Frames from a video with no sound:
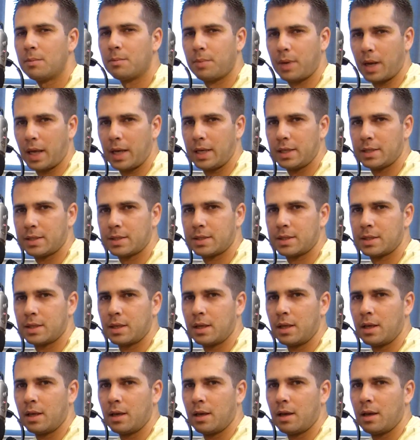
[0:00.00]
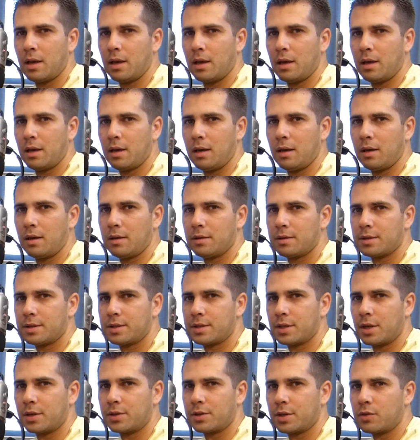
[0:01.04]
place uh,
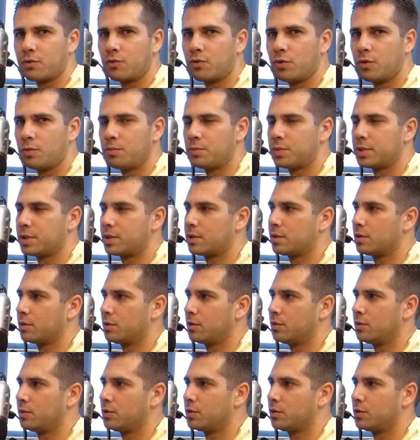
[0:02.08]
certain groups to,